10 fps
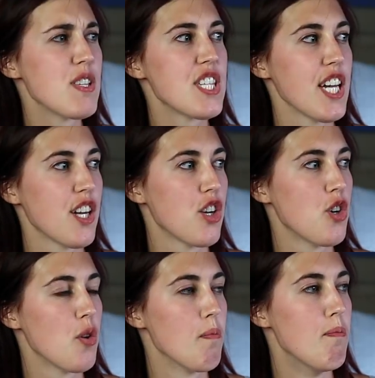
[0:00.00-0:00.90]
I would say,
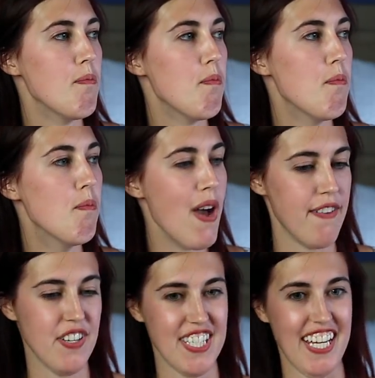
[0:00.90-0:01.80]

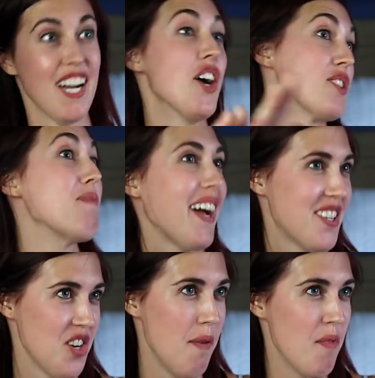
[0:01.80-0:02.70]
if it's like a
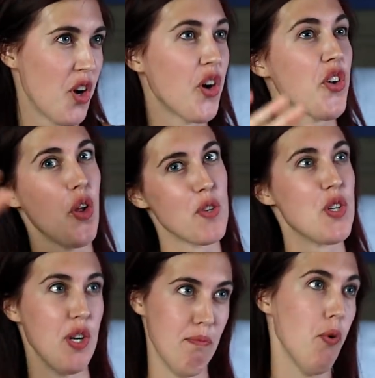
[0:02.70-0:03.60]
spectrum,
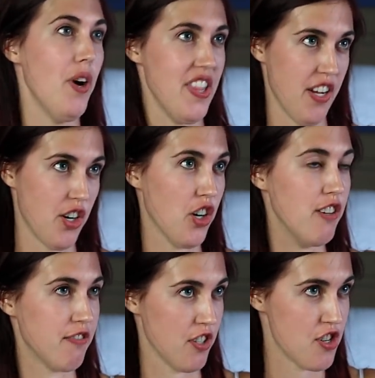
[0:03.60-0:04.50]
closer to boy than
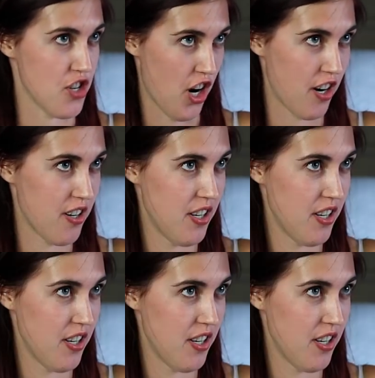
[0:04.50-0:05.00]
girl for sure.